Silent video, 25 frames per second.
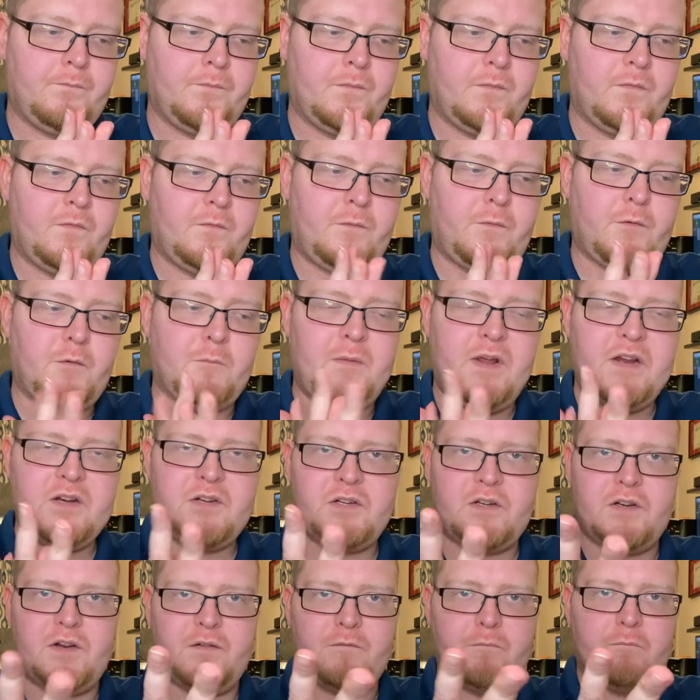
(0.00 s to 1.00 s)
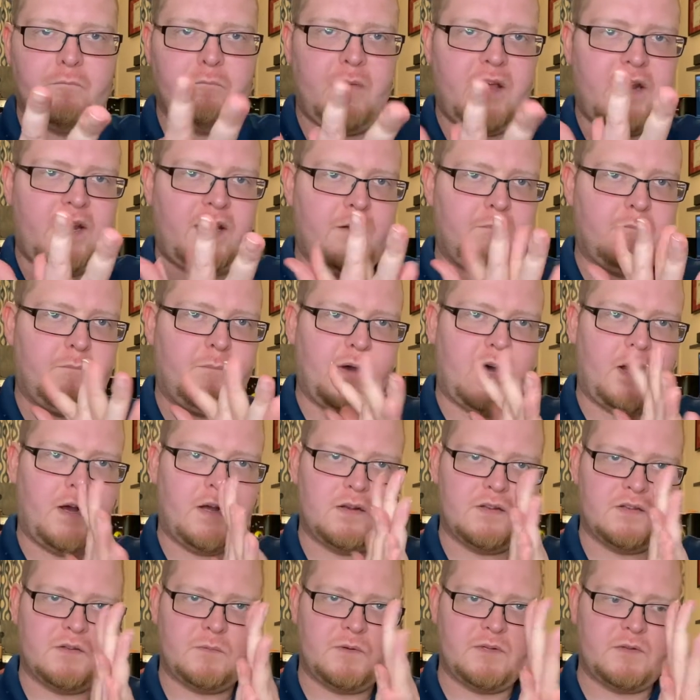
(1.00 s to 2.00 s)
Formation of many
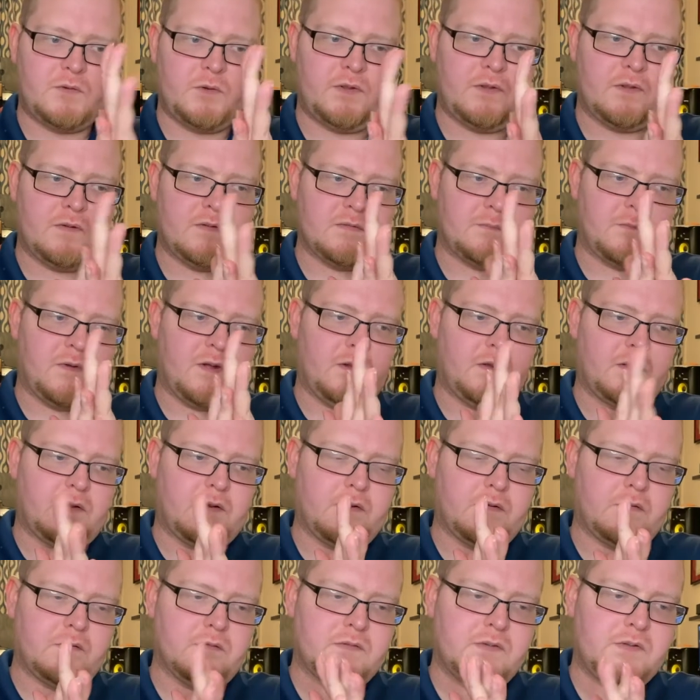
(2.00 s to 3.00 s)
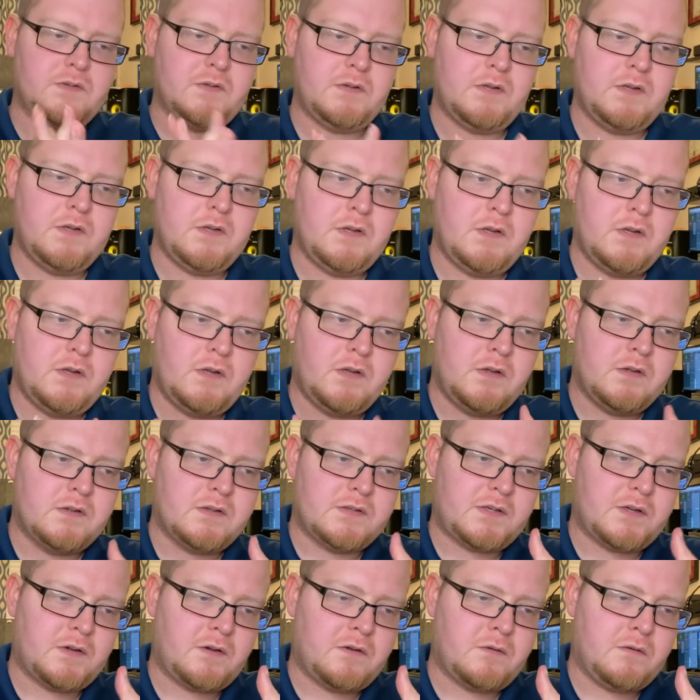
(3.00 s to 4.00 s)
bonds between those molecules.
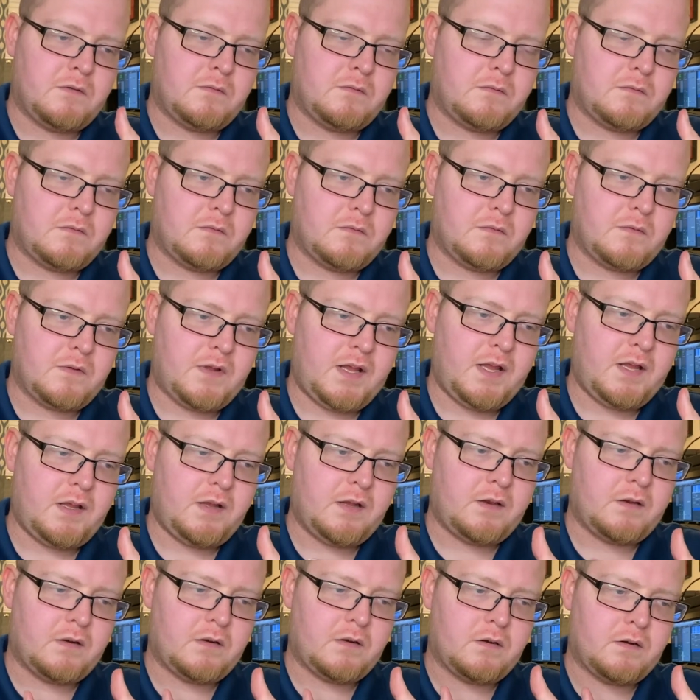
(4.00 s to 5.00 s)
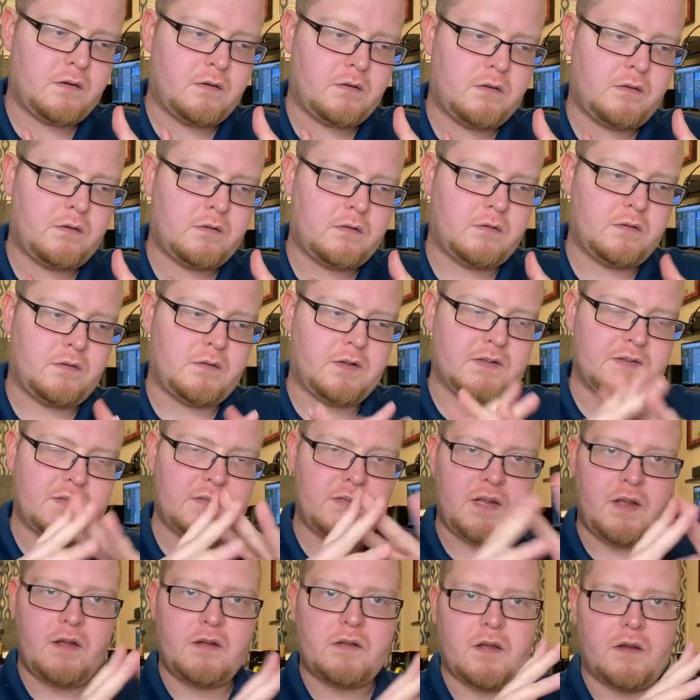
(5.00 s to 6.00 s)
So in this
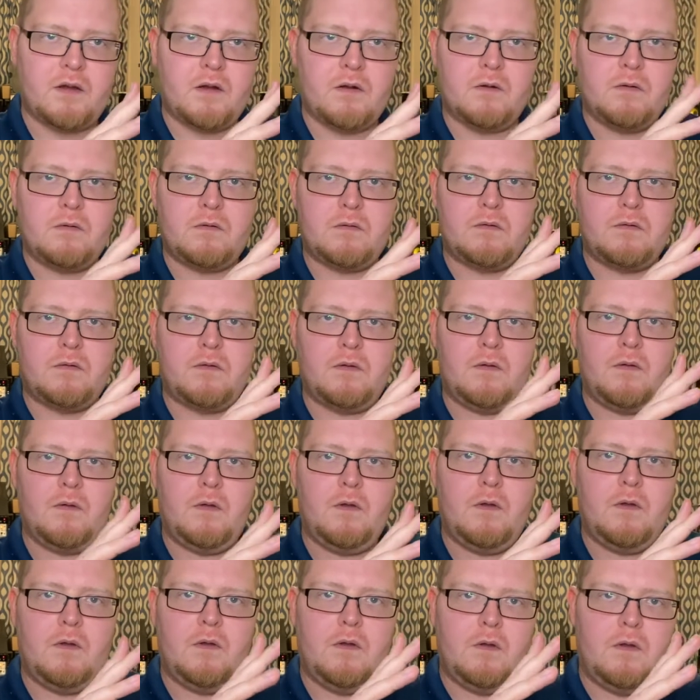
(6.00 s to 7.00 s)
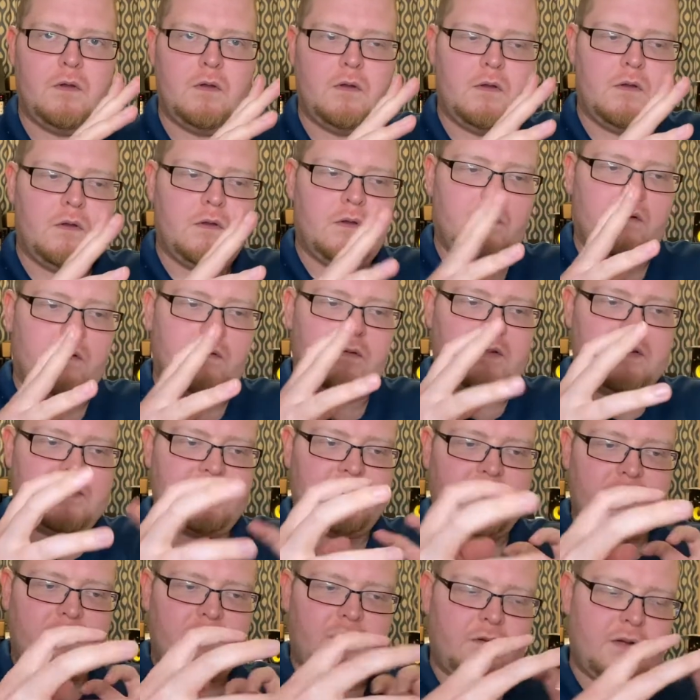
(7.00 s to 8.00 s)
gecko
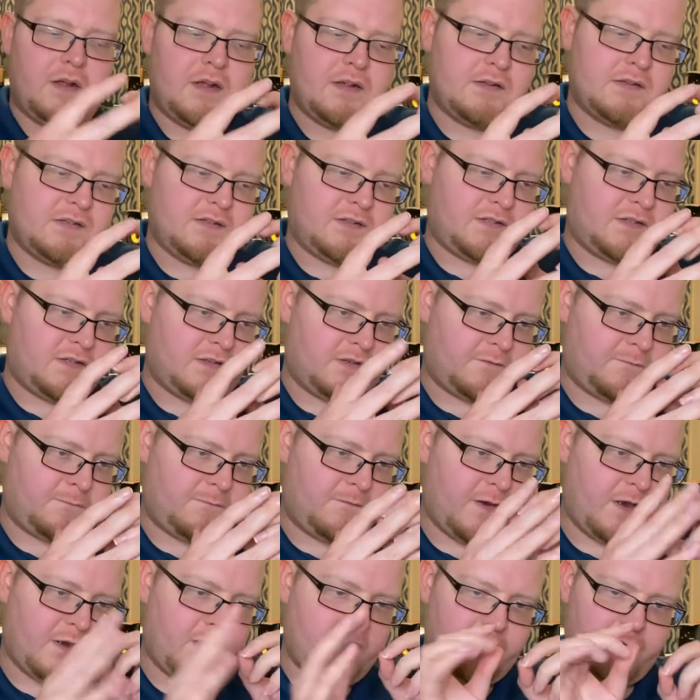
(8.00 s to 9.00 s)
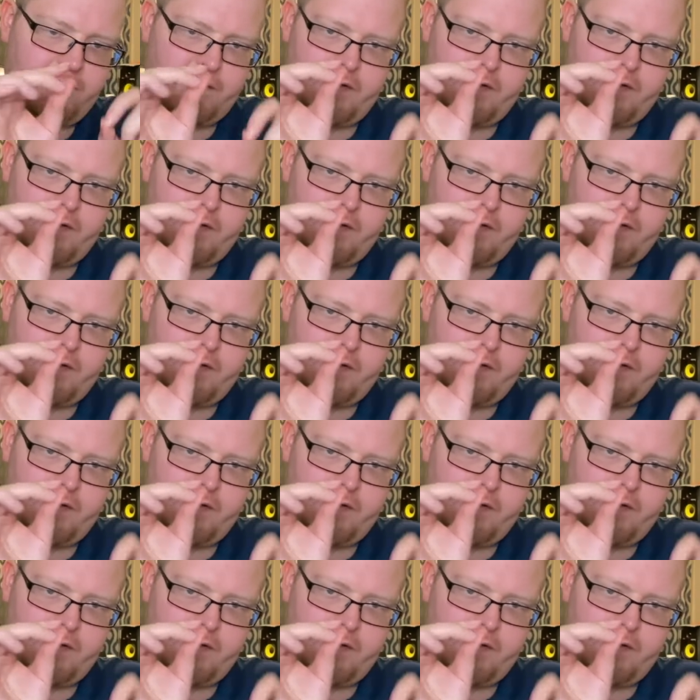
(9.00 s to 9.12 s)
has just very